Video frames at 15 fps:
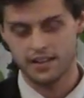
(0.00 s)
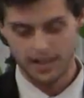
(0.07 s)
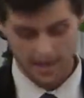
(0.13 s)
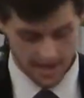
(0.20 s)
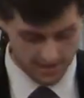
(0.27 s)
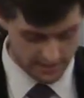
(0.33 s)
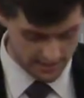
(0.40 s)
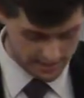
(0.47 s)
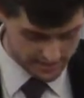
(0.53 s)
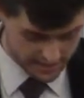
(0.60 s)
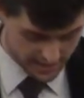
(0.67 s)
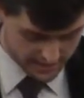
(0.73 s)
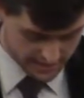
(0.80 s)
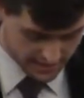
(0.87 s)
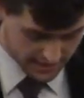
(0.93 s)
And then
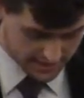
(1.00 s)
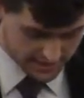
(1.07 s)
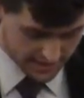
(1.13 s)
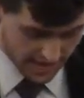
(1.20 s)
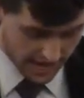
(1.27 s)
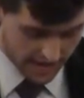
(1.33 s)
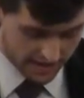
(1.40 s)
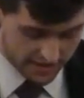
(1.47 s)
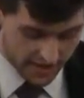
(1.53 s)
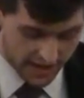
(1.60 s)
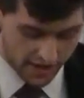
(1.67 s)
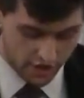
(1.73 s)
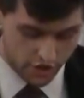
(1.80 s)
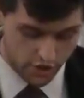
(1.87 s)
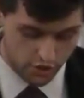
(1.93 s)
says this, and
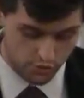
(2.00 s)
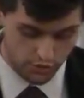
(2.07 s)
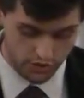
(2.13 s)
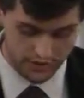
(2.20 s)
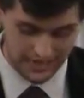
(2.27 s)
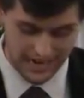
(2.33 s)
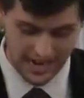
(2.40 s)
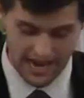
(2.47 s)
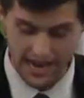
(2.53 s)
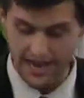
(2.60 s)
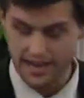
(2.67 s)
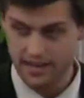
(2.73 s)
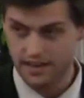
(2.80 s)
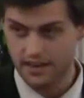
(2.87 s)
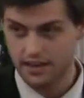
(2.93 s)
there you will
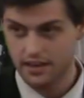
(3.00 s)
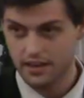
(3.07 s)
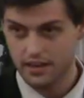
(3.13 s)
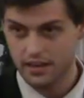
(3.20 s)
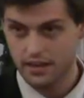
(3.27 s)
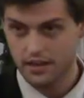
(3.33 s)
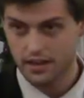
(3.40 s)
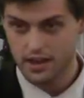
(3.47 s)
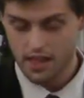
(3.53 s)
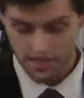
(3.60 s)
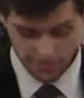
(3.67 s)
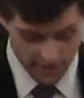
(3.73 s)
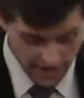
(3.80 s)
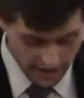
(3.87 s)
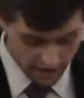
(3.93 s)
die.
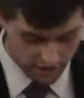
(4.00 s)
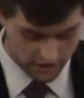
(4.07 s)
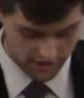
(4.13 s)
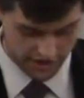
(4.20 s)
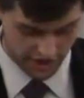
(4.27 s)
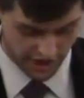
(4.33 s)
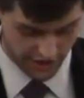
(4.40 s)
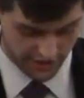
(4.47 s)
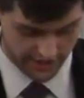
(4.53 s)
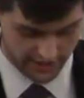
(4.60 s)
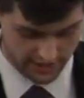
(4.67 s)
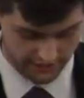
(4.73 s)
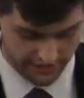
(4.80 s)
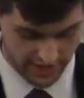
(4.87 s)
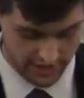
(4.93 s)
There the
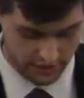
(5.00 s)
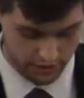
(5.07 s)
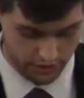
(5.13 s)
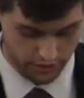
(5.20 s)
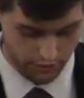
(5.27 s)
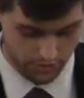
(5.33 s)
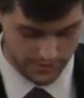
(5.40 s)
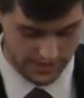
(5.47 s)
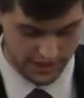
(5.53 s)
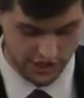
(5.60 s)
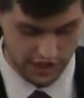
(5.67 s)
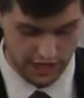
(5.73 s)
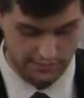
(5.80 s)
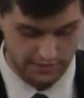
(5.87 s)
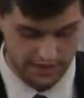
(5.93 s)
chariots of thy glory will be the
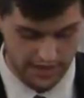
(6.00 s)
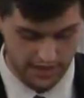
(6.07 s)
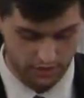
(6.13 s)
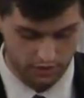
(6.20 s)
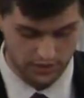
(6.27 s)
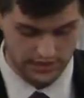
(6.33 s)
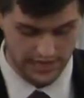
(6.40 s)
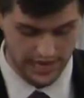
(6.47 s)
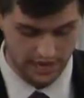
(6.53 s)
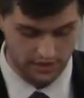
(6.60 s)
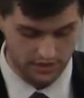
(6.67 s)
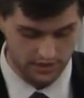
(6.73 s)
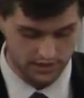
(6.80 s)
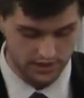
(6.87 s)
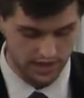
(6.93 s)
shame of thy Lord's
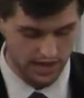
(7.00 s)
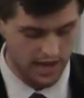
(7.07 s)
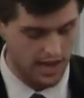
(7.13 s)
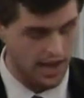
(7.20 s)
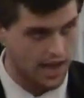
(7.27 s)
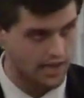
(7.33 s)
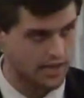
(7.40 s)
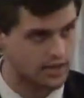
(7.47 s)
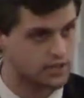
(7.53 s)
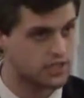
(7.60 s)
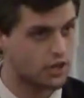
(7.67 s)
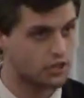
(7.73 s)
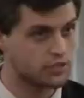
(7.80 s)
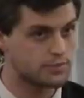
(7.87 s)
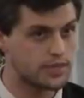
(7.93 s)
house. And here's
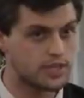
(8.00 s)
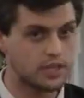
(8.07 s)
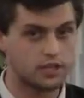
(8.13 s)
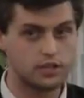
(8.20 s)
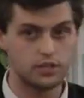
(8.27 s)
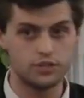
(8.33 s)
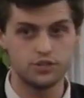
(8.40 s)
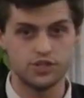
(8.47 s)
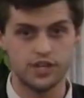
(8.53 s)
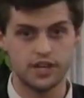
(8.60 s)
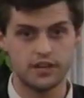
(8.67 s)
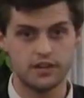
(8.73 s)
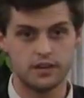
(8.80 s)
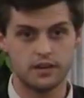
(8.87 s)
the ultimate conclusion.